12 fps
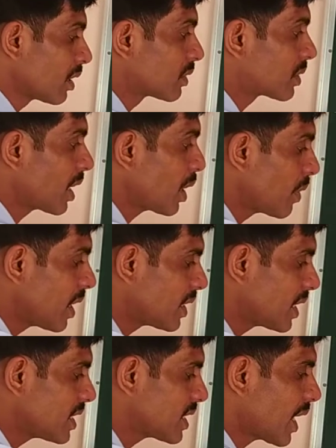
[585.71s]
3 will
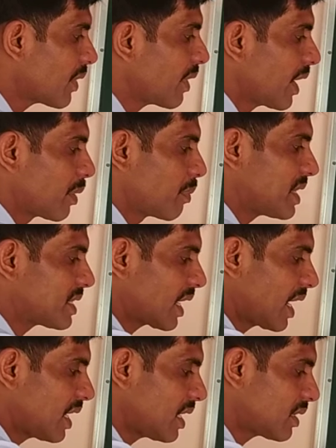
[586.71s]
degenerate, means
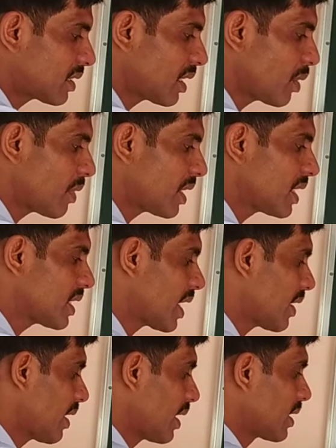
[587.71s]
any 3 will
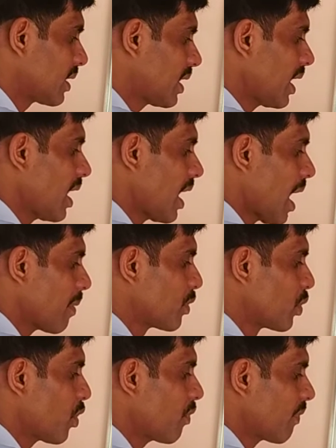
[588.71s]
degenerate. They have
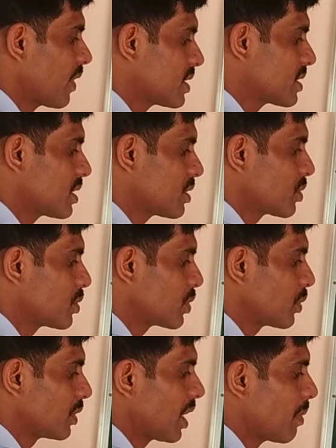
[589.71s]
no function to
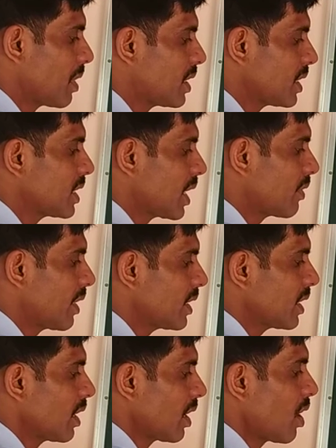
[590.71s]
do. They will degenerate.
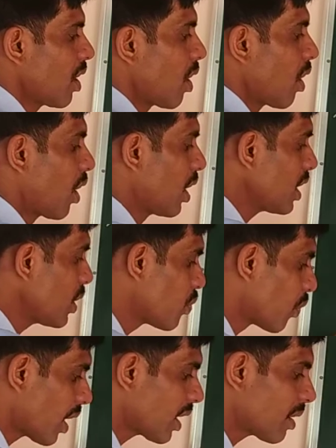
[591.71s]
Only
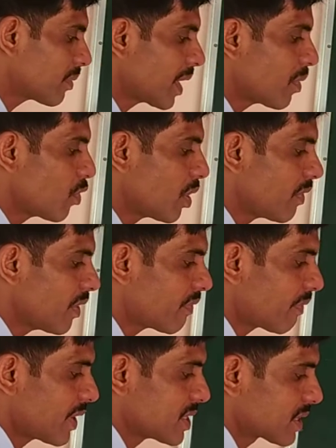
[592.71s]
one of them will be
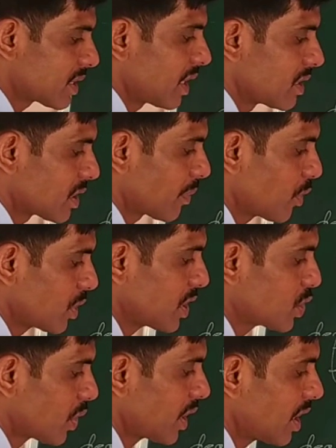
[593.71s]
functional. Suppose
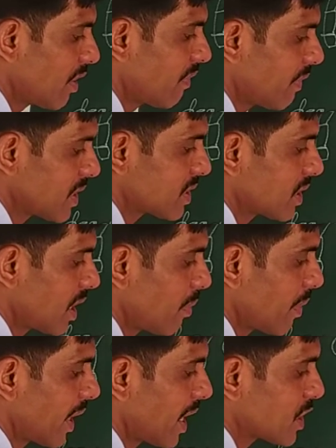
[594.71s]
this one is a functional
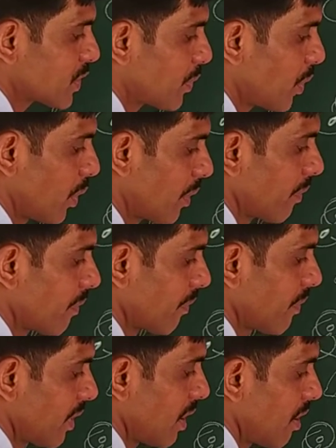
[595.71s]
mega spore.
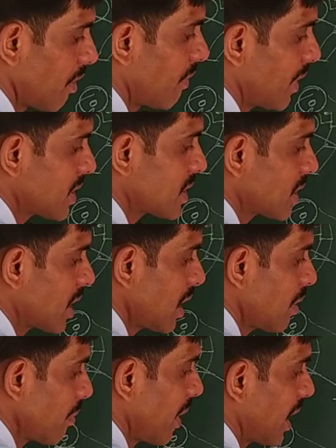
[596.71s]
Functional
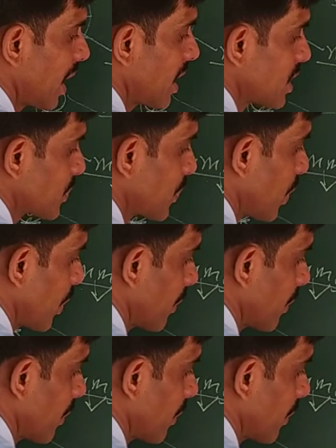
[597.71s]
mega spore.